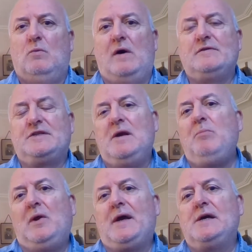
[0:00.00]
Whereas the
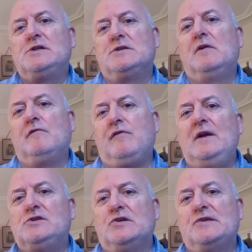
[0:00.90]
implication in
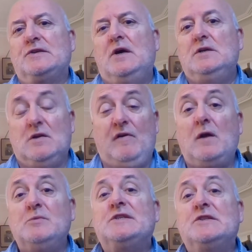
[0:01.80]
French is
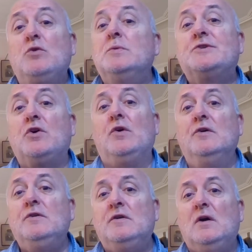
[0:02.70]
development is always
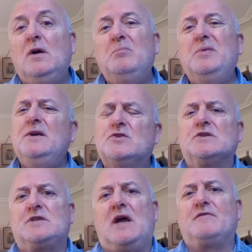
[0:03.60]
good, but you
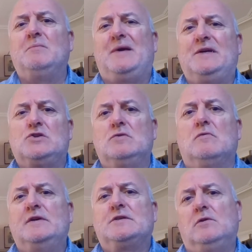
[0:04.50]
just have to make
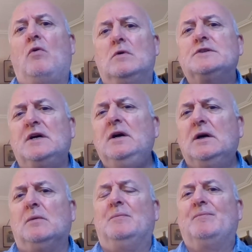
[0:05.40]
sure it's
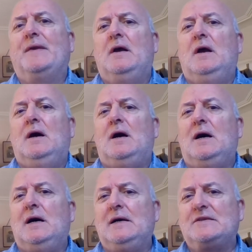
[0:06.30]
long-term.
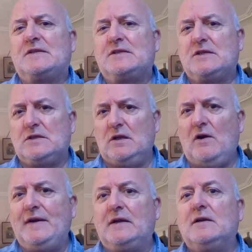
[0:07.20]
That's
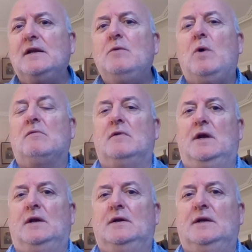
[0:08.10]
slightly
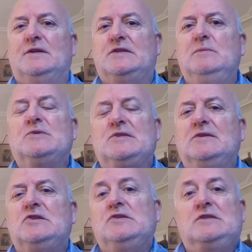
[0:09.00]
worrying. It seems
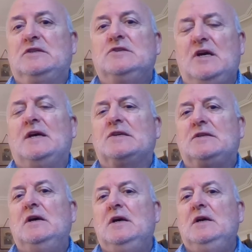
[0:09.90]
to
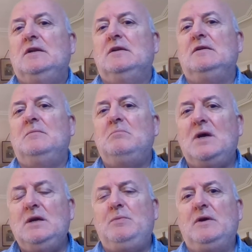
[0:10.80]
suggest that
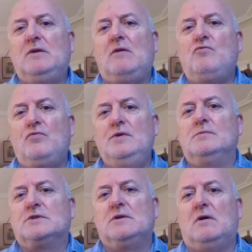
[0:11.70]
maybe at the
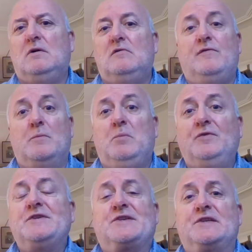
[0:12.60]
root of the
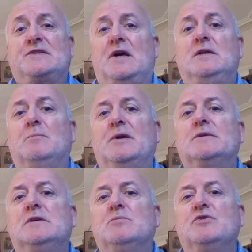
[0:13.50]
modern
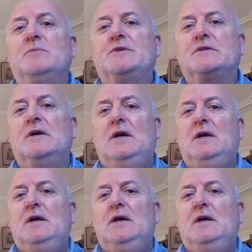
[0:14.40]
sustainability movement,